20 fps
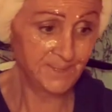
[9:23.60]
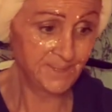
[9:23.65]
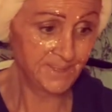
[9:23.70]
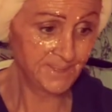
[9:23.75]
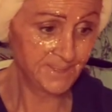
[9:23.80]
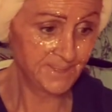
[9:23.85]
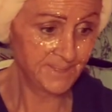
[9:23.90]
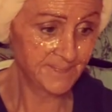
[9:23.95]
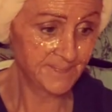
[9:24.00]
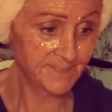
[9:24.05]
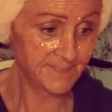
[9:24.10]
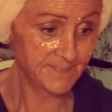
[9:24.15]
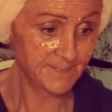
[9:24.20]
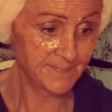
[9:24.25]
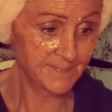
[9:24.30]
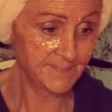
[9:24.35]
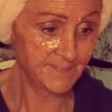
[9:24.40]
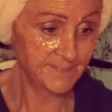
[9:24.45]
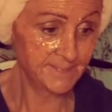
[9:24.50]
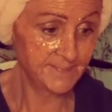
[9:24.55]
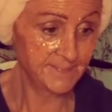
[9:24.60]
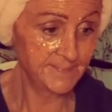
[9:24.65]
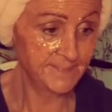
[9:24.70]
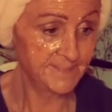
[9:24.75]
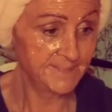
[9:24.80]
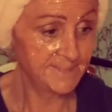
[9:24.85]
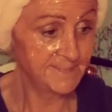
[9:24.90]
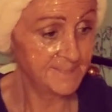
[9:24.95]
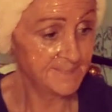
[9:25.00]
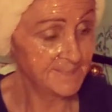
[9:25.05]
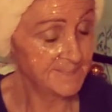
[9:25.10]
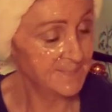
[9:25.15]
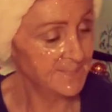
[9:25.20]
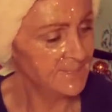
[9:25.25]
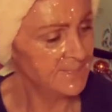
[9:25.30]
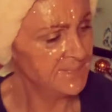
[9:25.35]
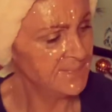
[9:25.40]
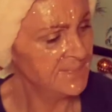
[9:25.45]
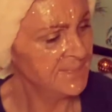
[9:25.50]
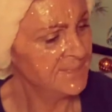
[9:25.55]

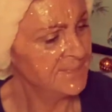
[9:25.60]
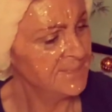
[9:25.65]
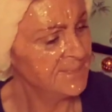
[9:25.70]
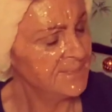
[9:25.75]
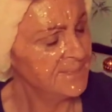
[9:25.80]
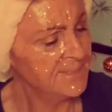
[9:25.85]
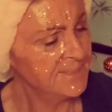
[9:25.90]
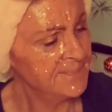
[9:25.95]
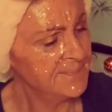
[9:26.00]
[no speech]